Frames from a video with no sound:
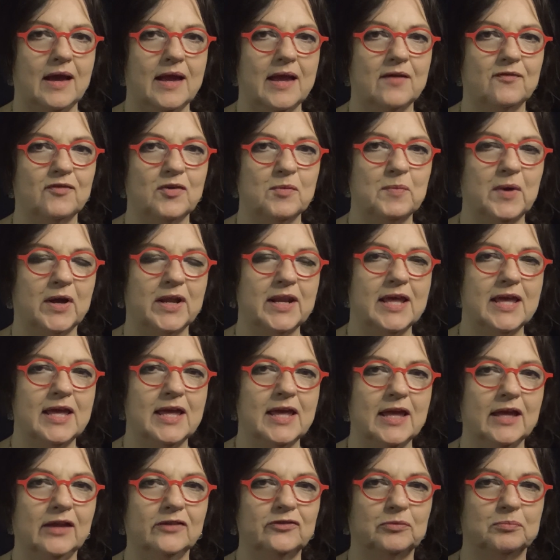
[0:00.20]

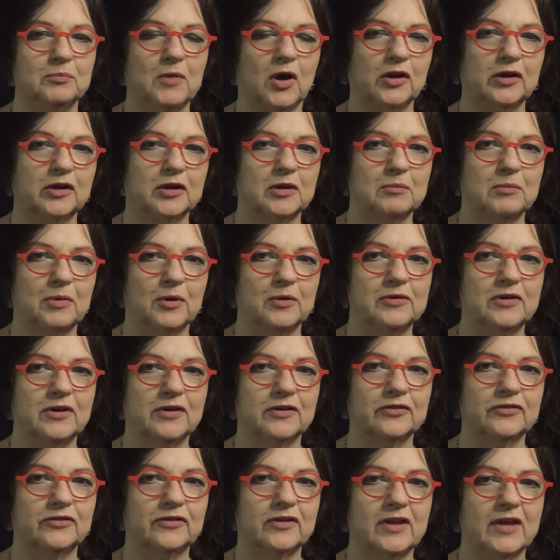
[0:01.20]
everybody, it's Monica
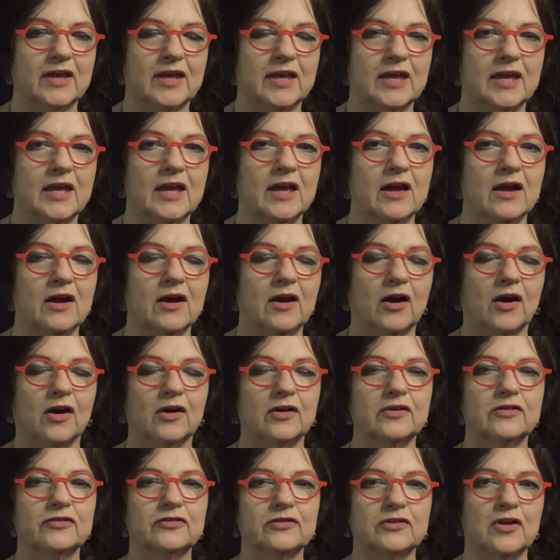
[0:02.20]
Bodirski,
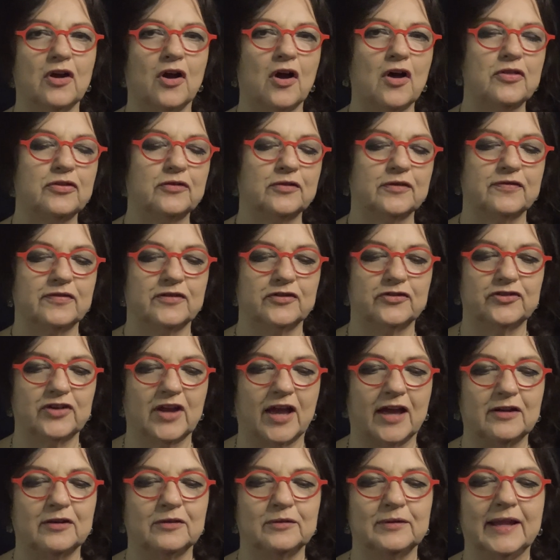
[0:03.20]
artist and author of the
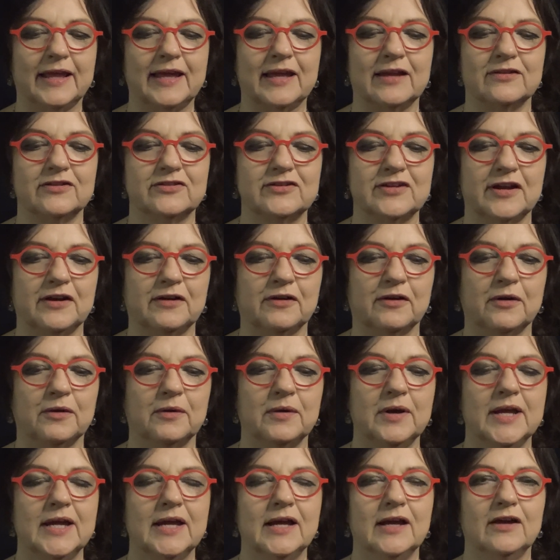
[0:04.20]
Shadowland Tarot,
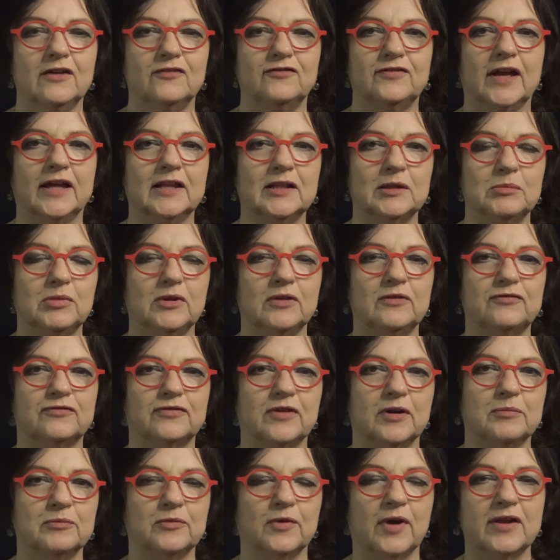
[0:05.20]
available
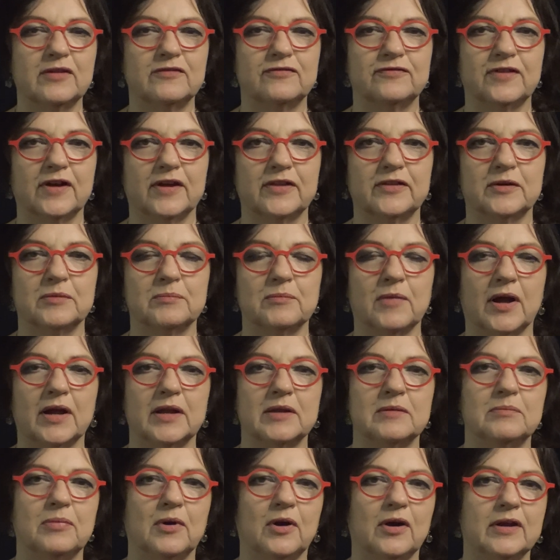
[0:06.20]
from Red Feather,
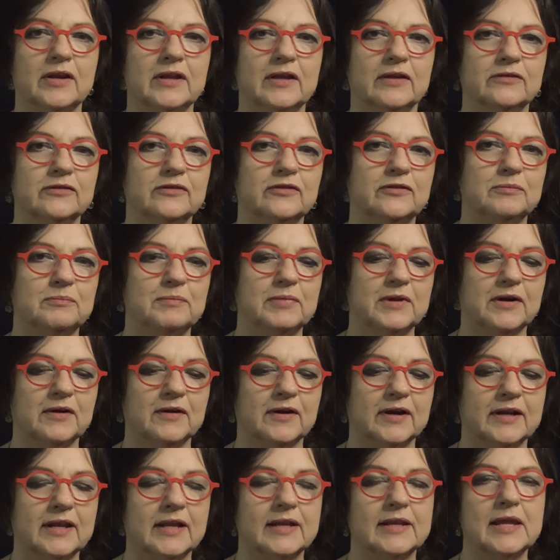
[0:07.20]
Mind, Body, and
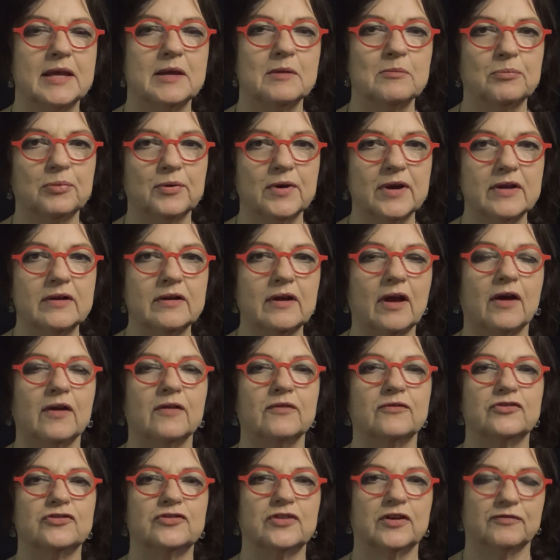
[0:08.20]
Spirit, an imprint of
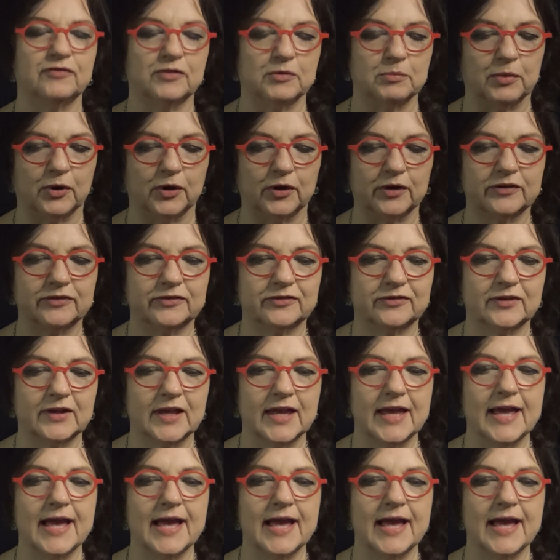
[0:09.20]
Schiffer Books.